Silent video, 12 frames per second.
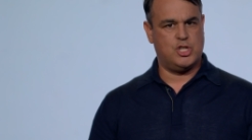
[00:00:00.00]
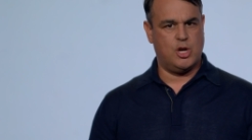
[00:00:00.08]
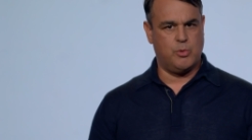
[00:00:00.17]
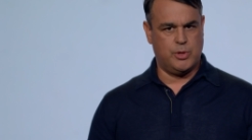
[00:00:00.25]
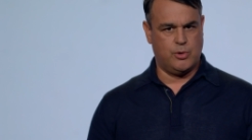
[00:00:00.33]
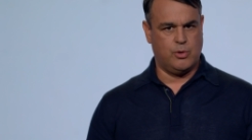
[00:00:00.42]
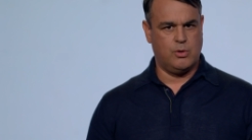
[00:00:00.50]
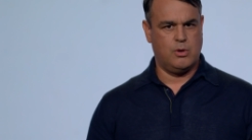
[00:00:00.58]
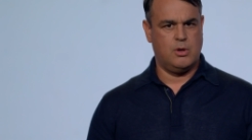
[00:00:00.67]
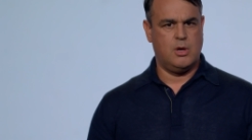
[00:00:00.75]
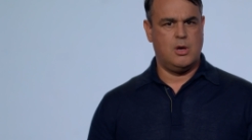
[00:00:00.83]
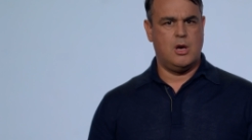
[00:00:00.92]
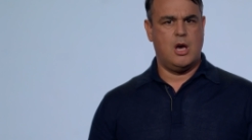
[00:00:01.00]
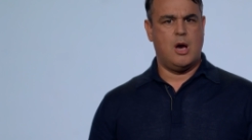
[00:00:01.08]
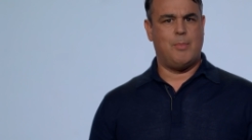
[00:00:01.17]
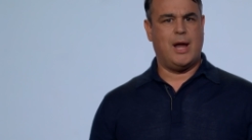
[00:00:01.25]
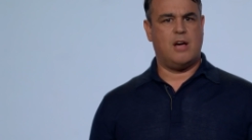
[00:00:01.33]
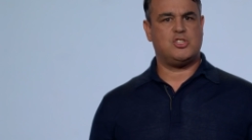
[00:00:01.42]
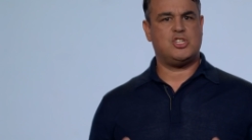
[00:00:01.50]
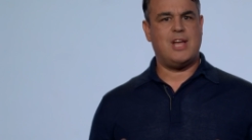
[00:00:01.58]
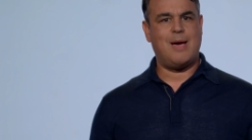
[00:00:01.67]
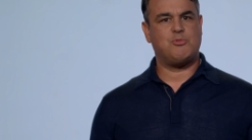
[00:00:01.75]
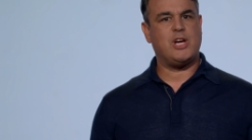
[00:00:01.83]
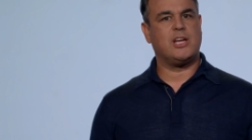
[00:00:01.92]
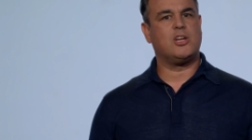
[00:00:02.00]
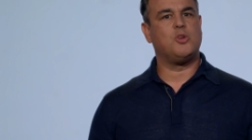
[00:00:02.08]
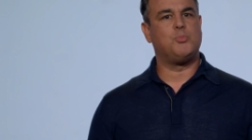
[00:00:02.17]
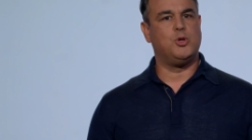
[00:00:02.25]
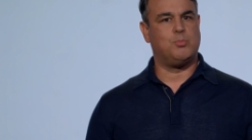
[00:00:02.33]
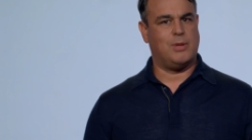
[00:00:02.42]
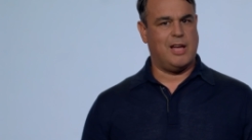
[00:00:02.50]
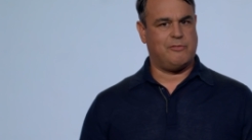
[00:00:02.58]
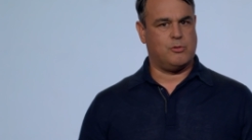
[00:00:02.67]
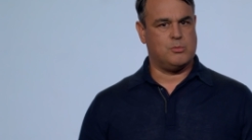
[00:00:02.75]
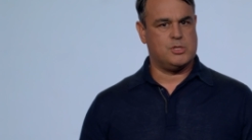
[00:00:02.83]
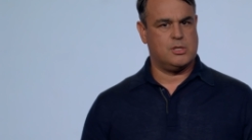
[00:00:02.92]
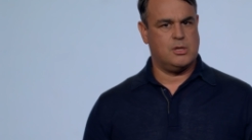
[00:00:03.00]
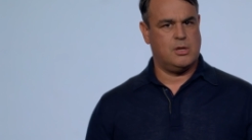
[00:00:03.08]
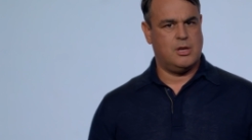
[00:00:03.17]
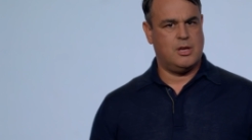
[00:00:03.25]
to share with you about our Snapdragon Compute platforms.